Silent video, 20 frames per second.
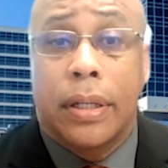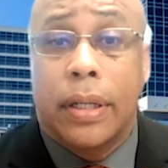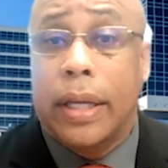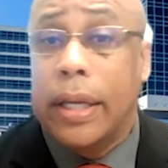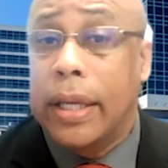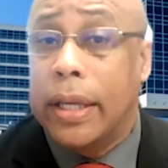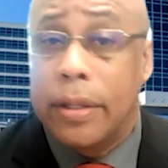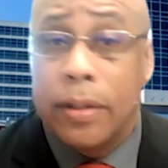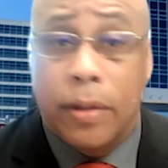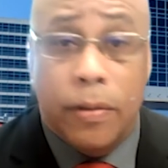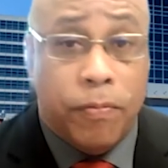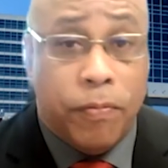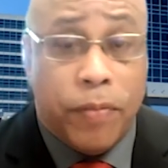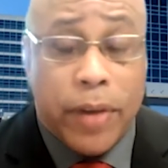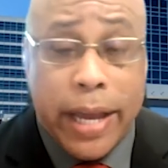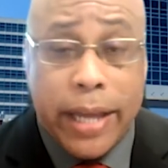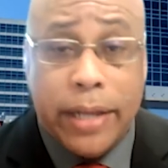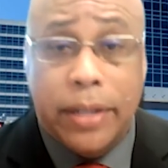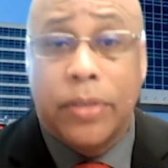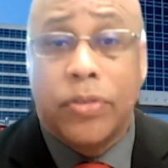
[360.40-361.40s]
in a
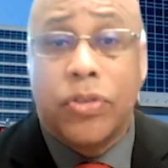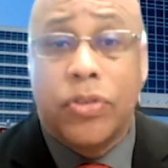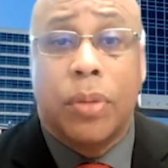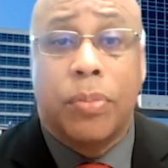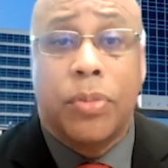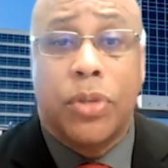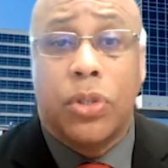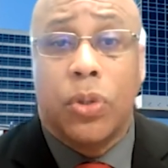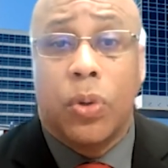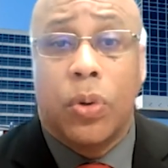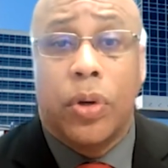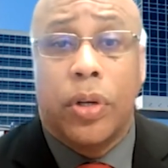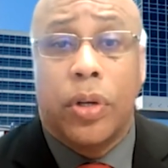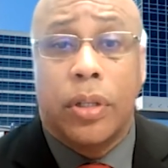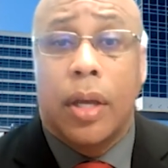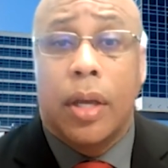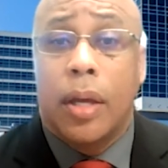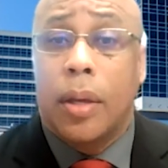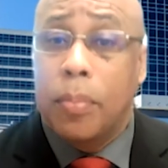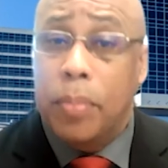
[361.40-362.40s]
fight of some
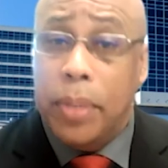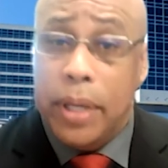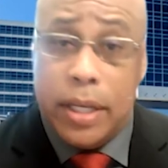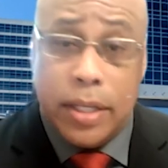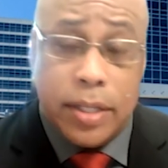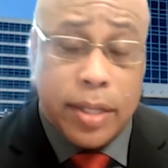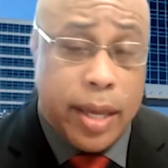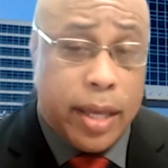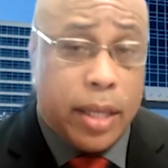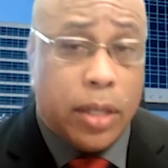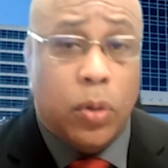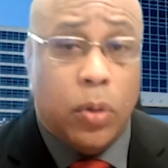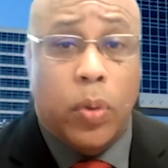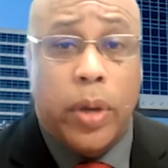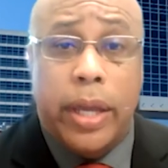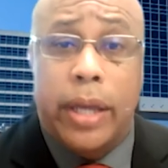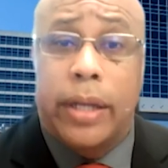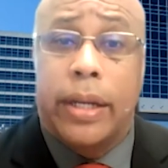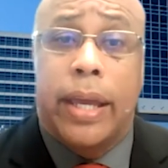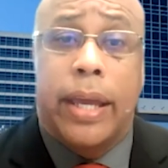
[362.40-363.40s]
sort, being taken
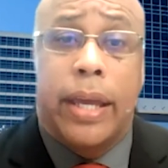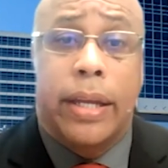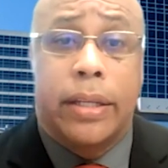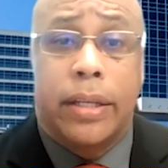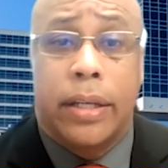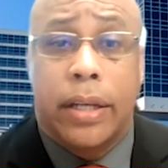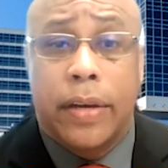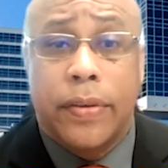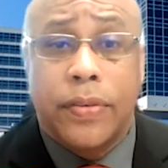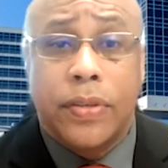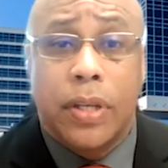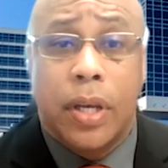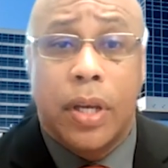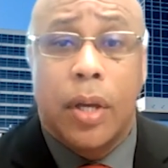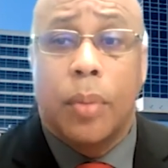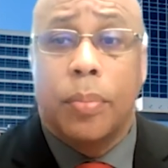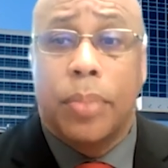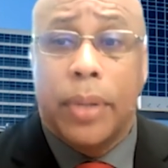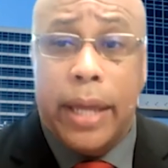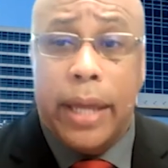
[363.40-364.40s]
away in handcuffs,
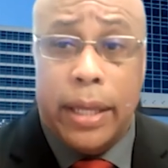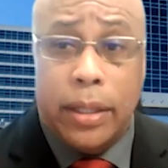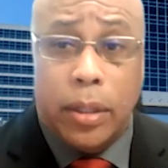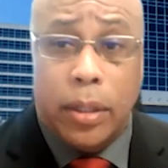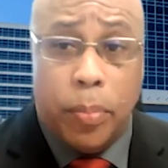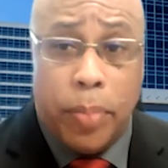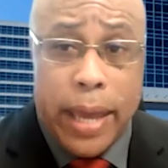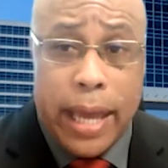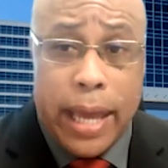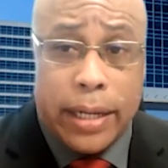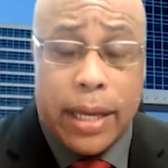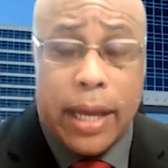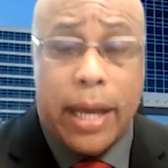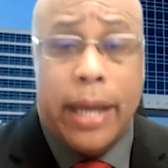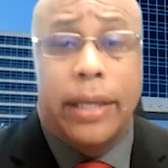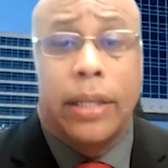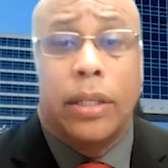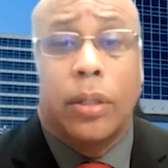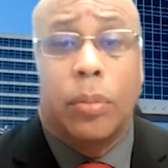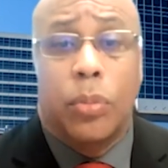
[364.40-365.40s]
playing the bad guy
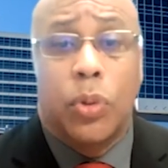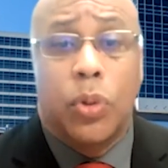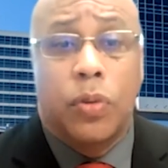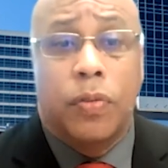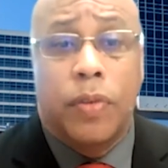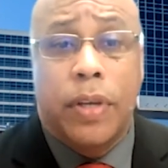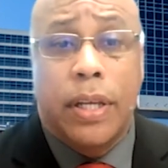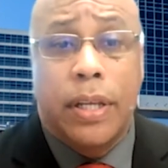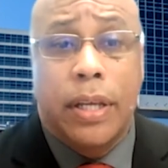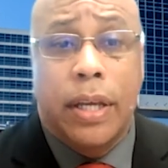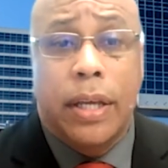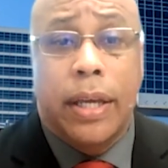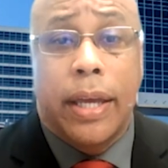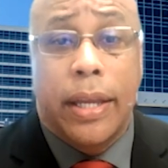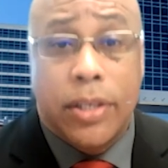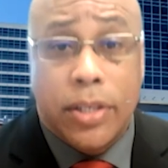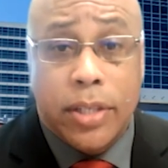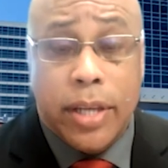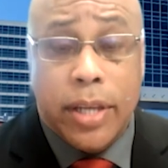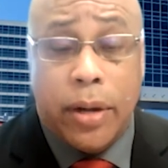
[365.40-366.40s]
in the movie,
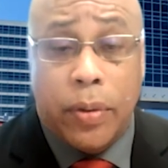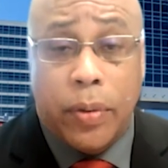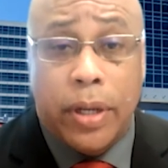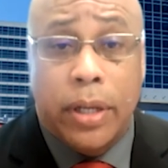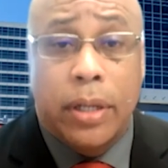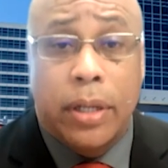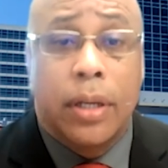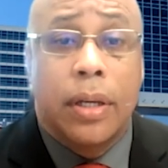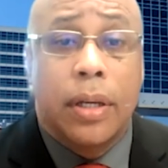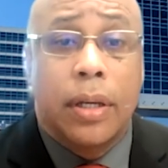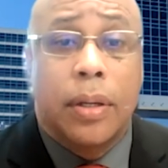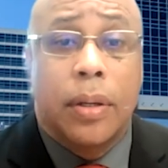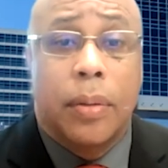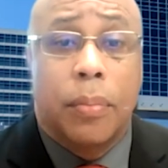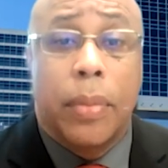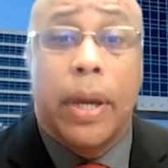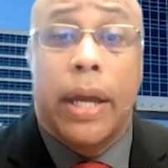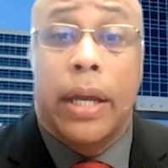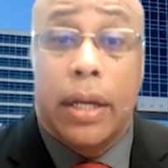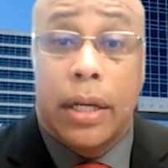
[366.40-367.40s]
etc.,
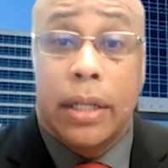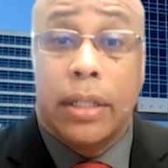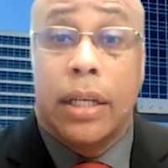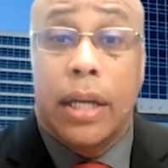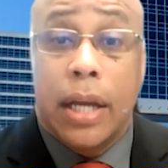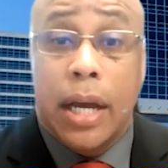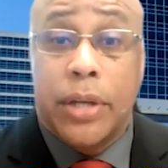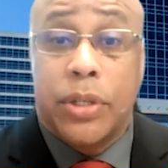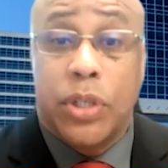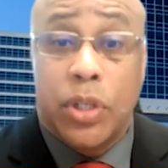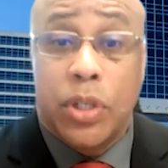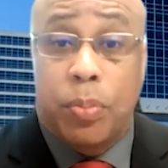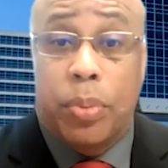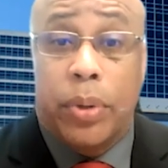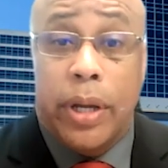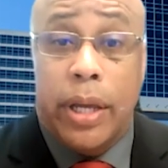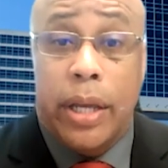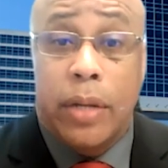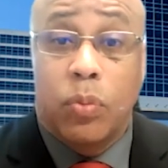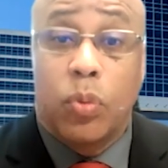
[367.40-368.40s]
my unconscious
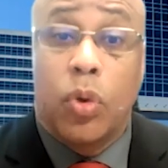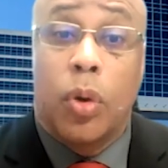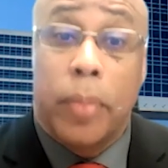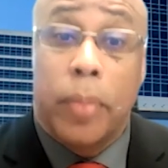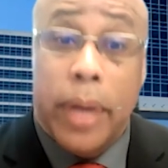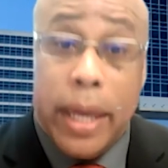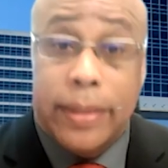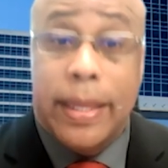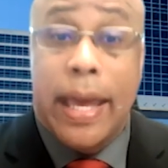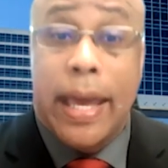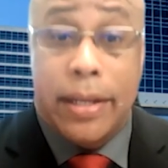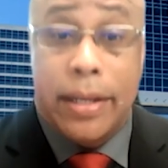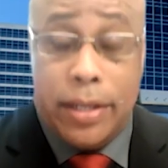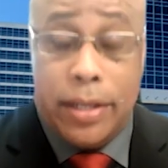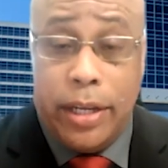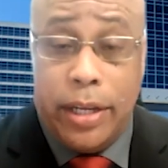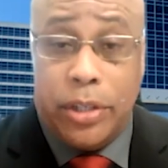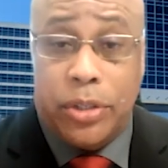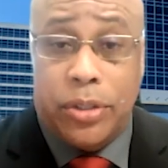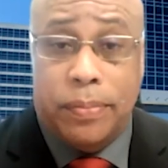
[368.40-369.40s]
brain will make that
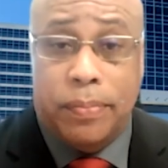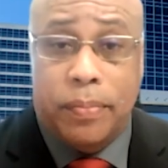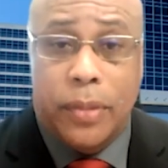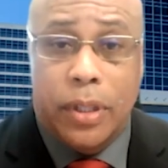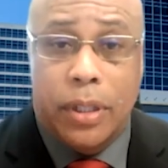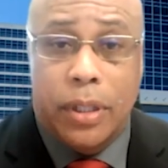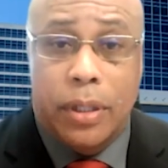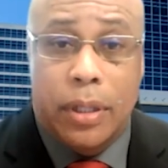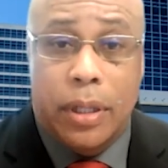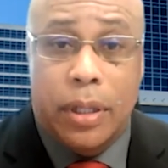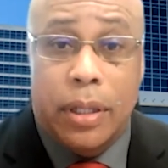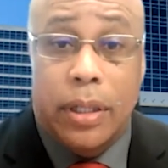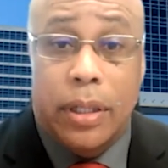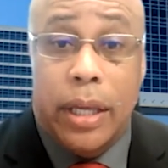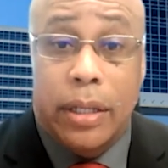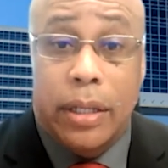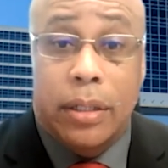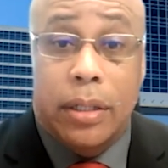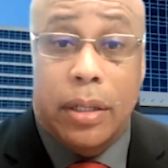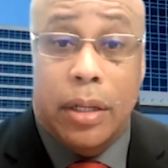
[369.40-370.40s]
connection,
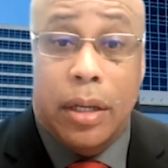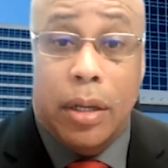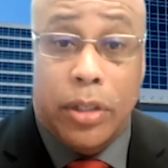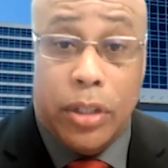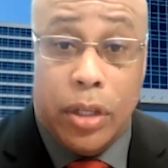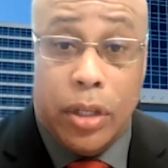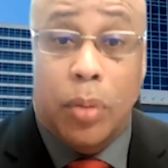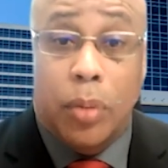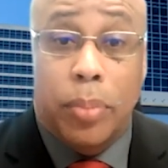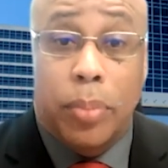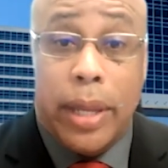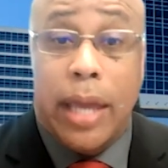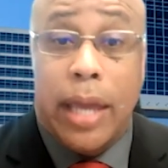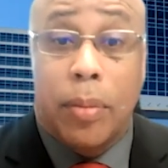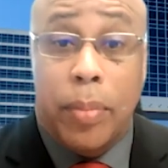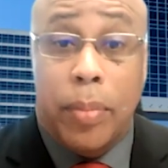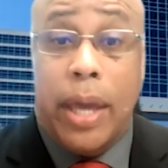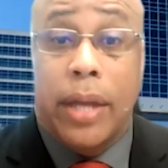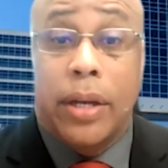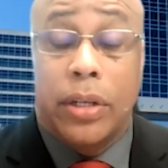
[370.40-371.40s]
that a young
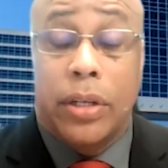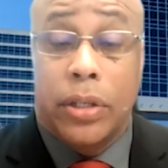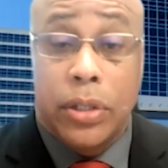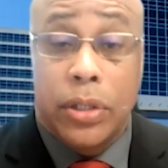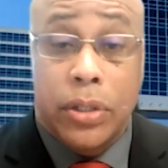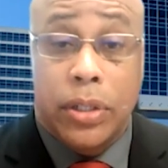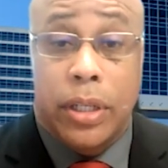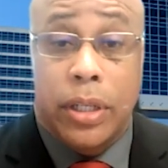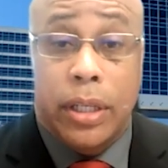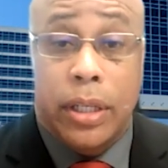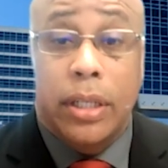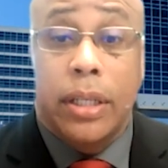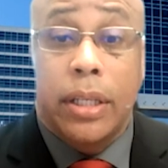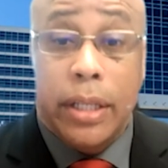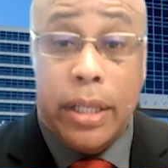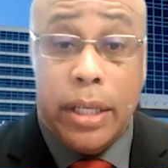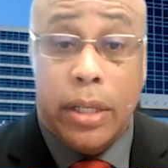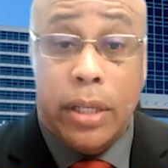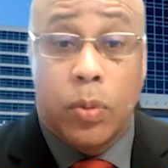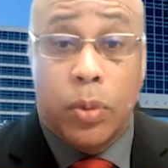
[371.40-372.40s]
Black man in a hoodie
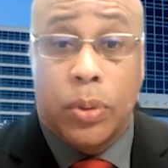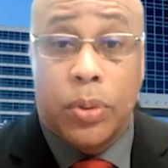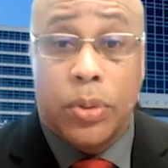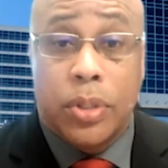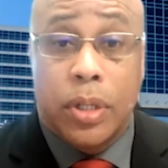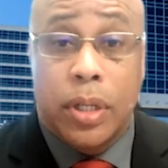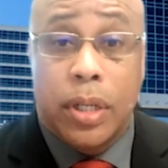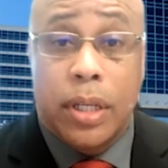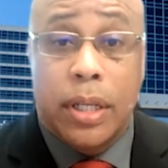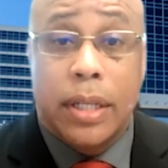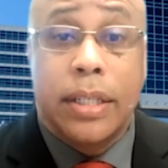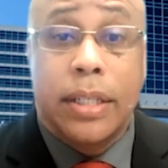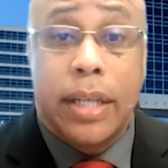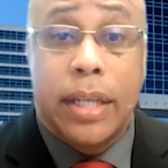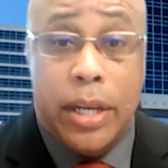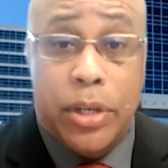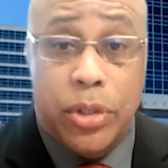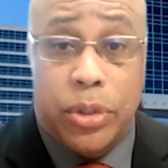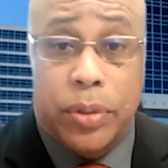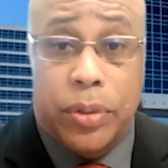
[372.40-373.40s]
equals
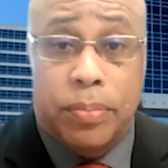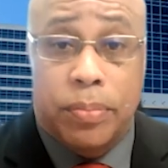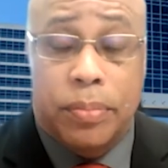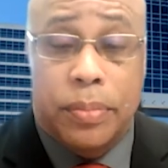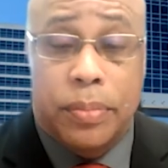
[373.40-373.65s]
danger.